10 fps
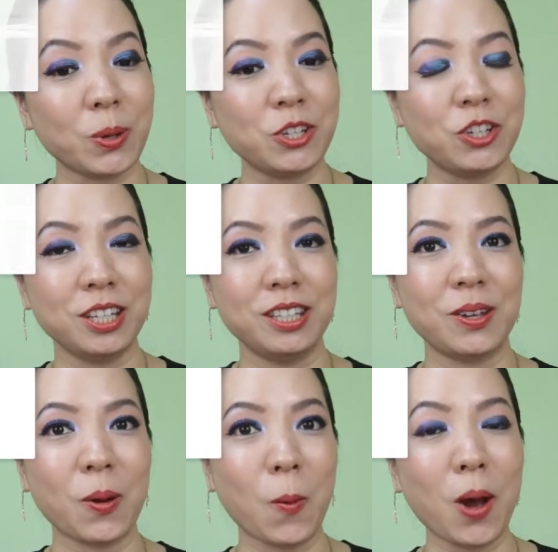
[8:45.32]
question.
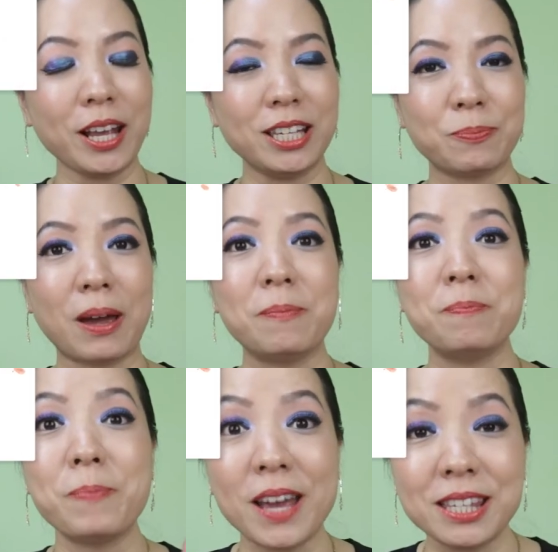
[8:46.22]
What is my
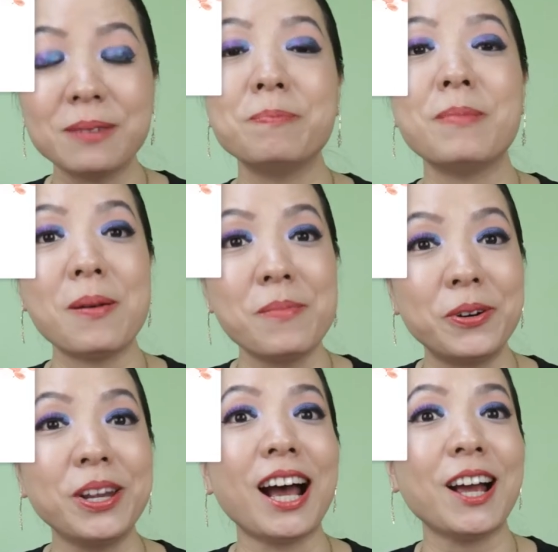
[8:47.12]
best
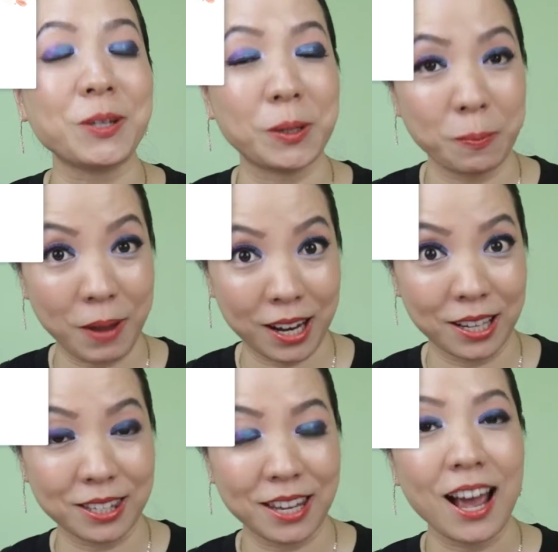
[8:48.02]
memory eyeshadow
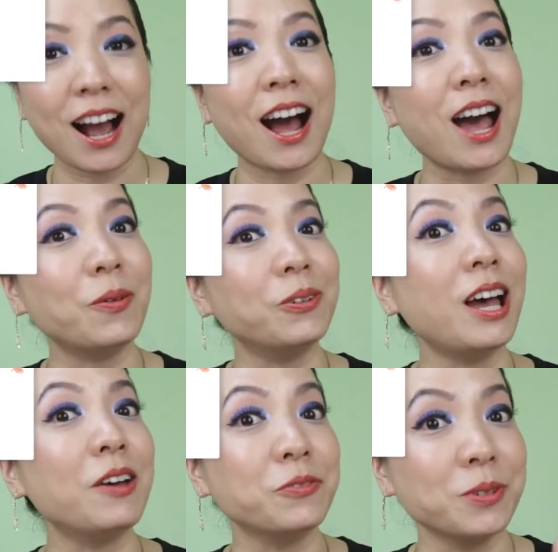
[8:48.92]
palettes? I will
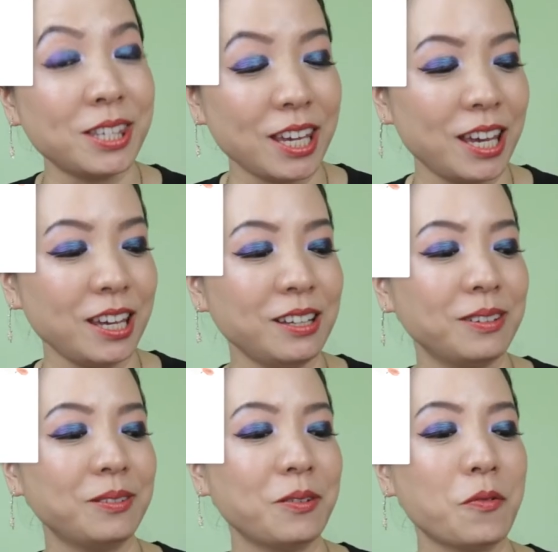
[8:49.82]
have to say,
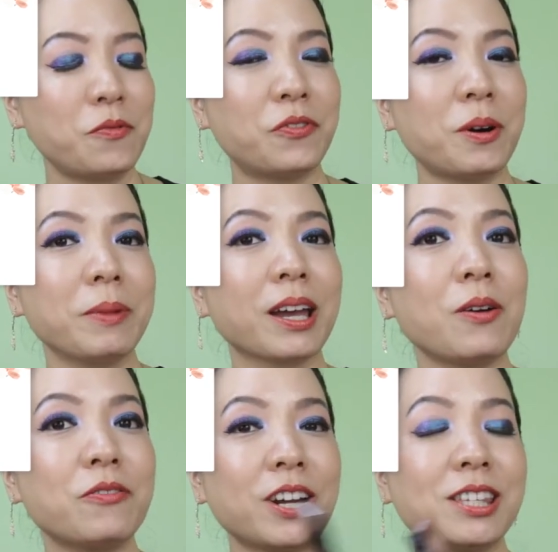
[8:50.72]
from
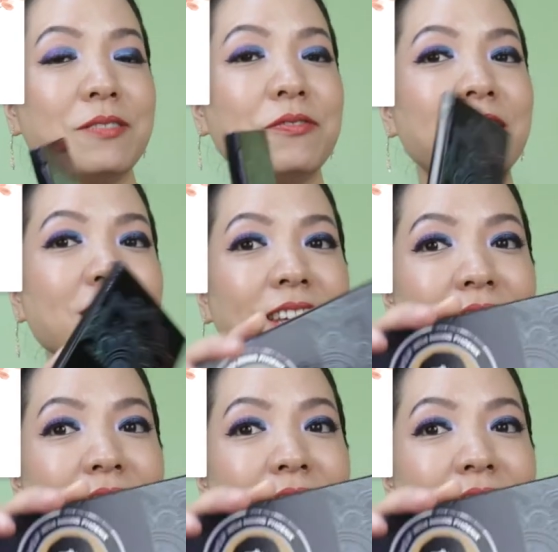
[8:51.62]
Makeup with Rising Phoenix